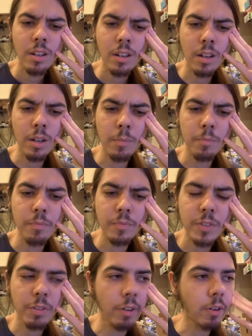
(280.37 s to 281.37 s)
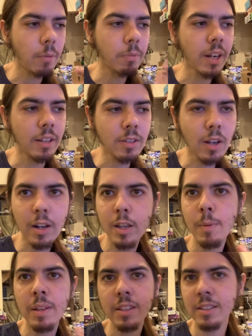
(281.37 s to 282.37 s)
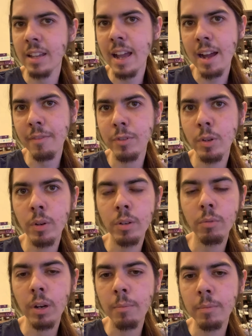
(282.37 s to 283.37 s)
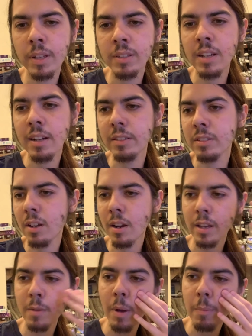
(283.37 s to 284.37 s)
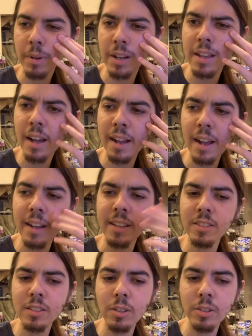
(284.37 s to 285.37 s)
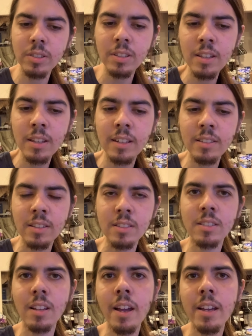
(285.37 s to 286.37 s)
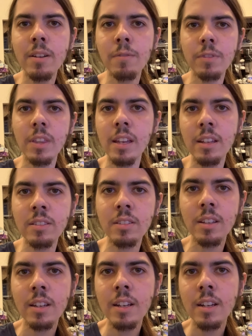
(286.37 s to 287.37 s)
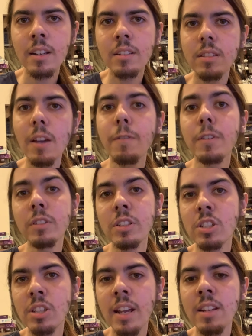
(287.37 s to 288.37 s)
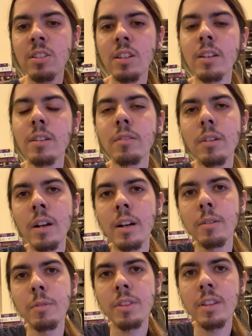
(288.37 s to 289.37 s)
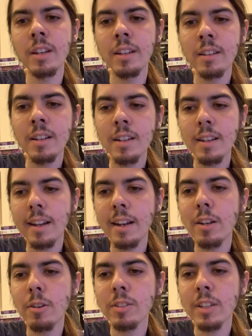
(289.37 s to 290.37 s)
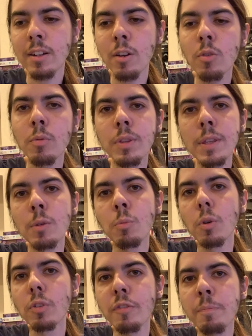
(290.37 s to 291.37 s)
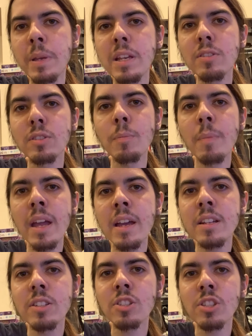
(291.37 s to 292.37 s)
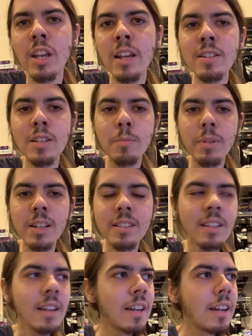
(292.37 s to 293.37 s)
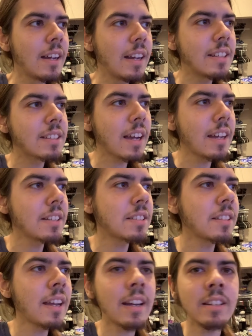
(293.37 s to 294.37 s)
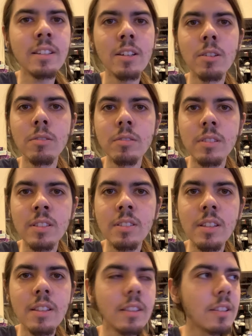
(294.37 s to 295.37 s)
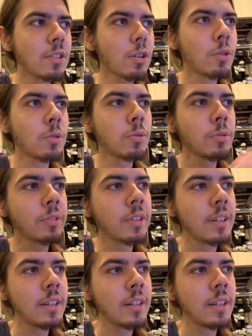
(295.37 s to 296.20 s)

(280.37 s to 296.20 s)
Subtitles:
So I know I'm kind of talking about this half knowing what I'm exactly talking about, but I can still see that it's a sign of things definitely changing within it. And I know it's like, oh, within the world of pizza, man, it's changing, but it's kind of sad, to see that this old,